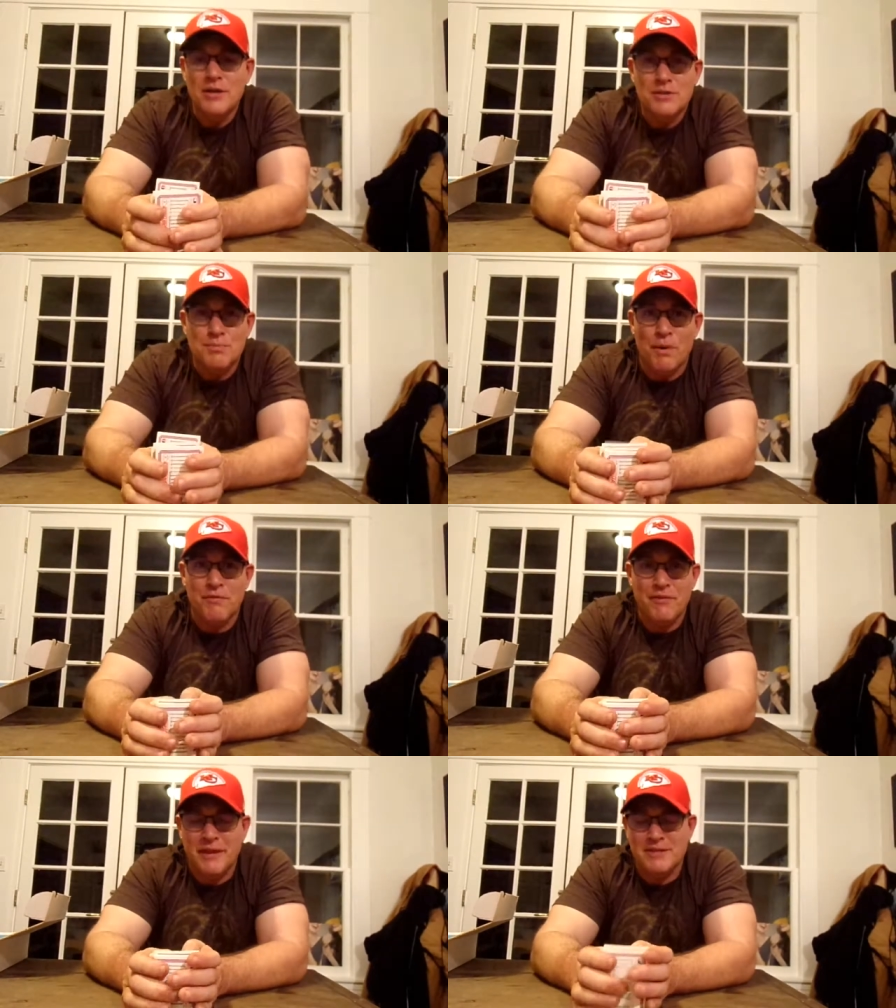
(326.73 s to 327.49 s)

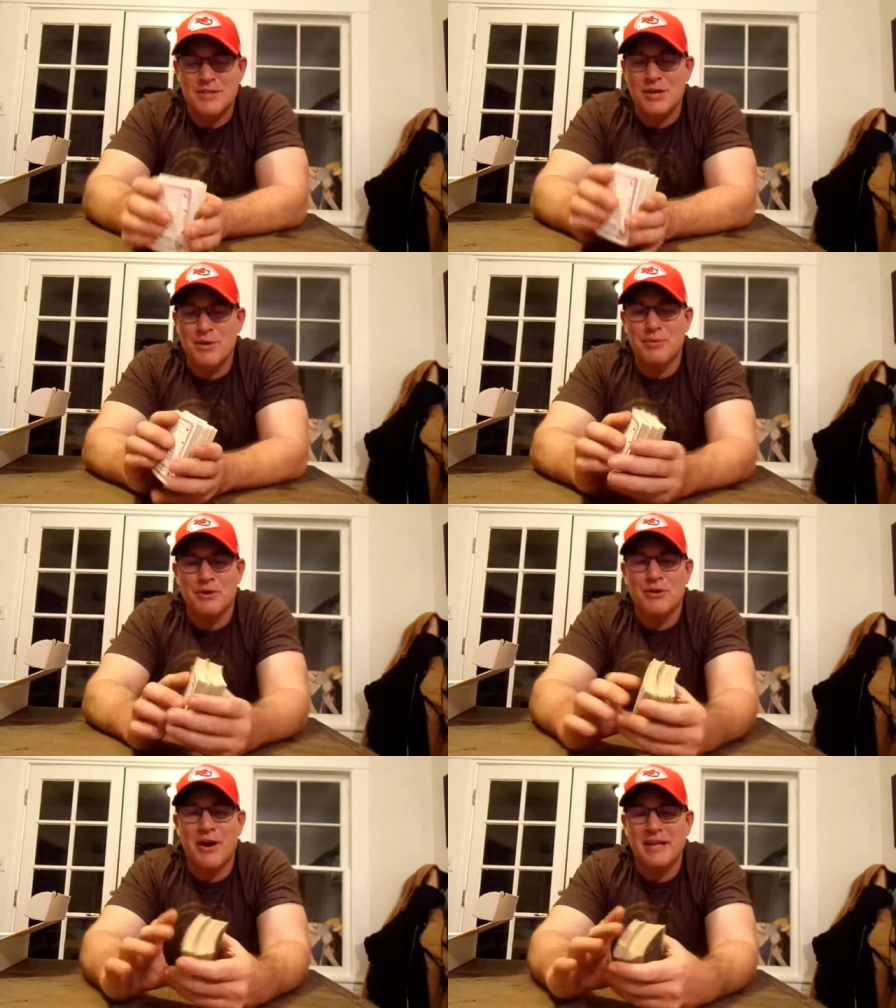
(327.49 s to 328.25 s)
Sportflics, though,
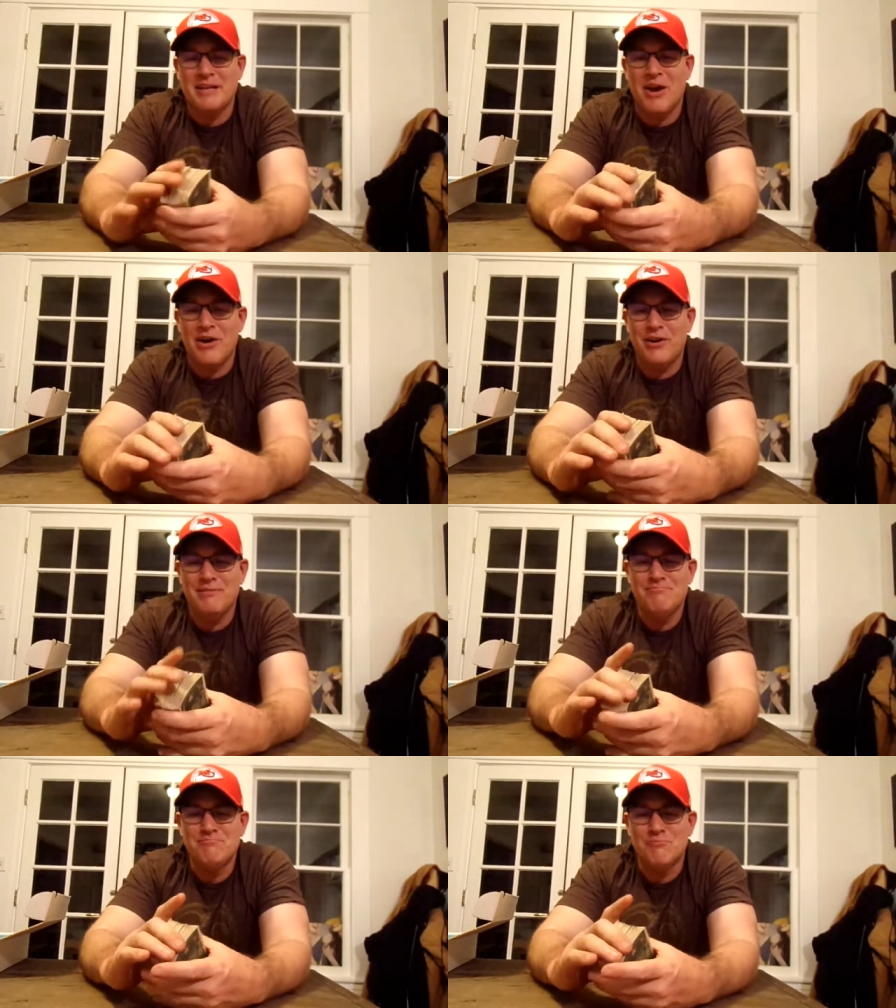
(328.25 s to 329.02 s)
were a great card.